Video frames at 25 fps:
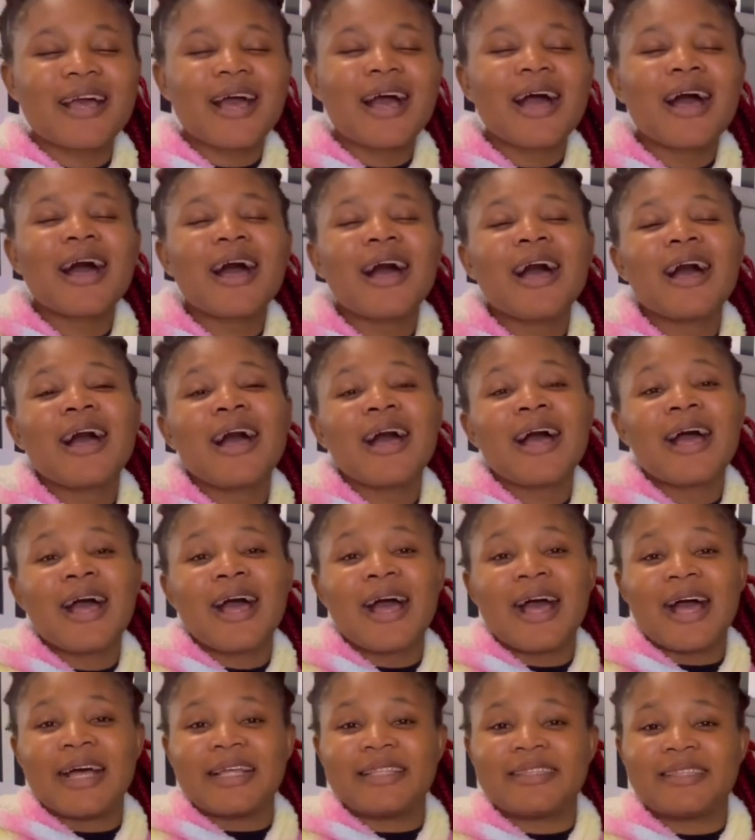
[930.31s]

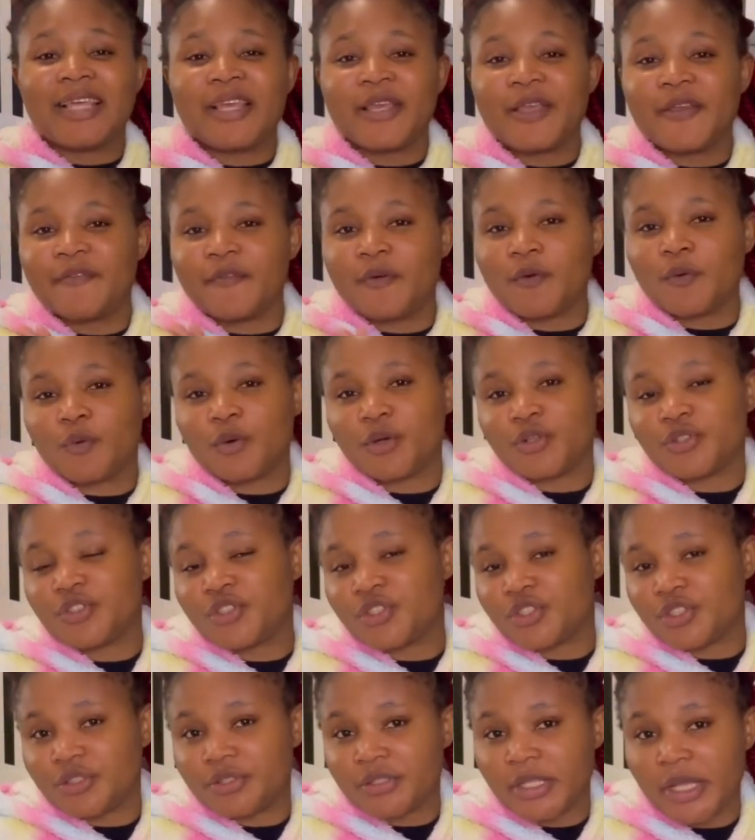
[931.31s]
And thank you for
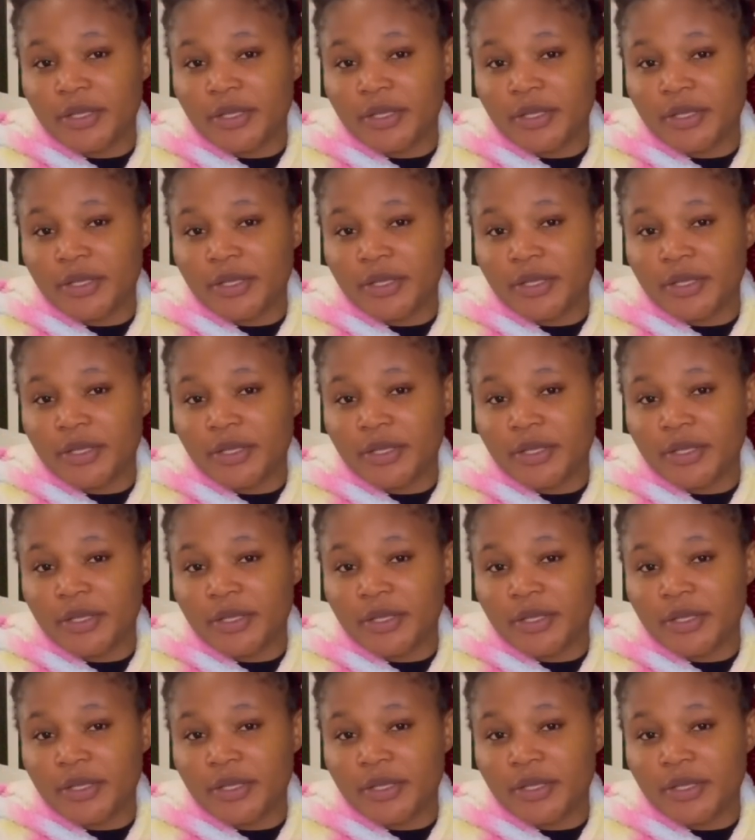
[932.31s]
watching.